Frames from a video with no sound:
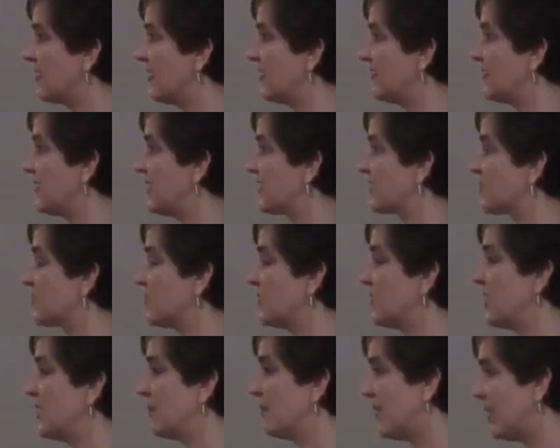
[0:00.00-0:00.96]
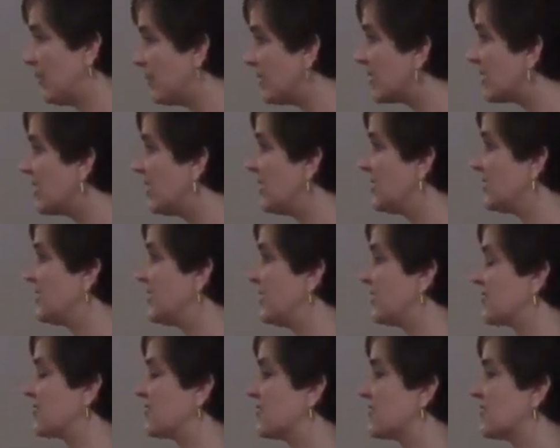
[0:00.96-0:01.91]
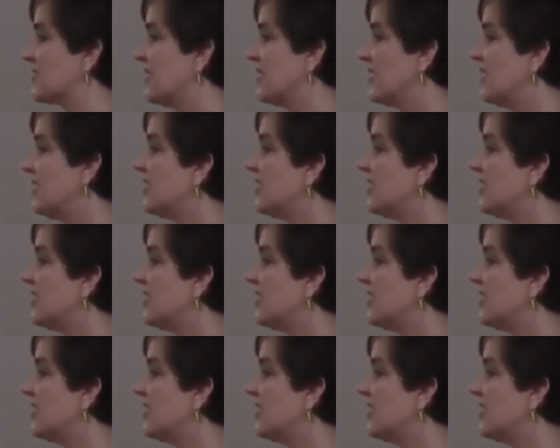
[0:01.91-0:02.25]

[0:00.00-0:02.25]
contexts? Were they in public contexts?